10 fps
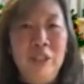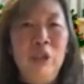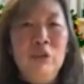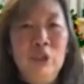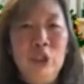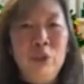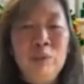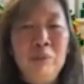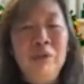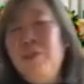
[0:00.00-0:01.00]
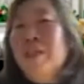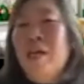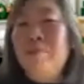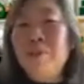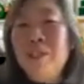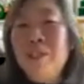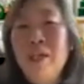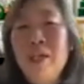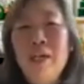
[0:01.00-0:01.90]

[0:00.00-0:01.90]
did not only choose male disciples,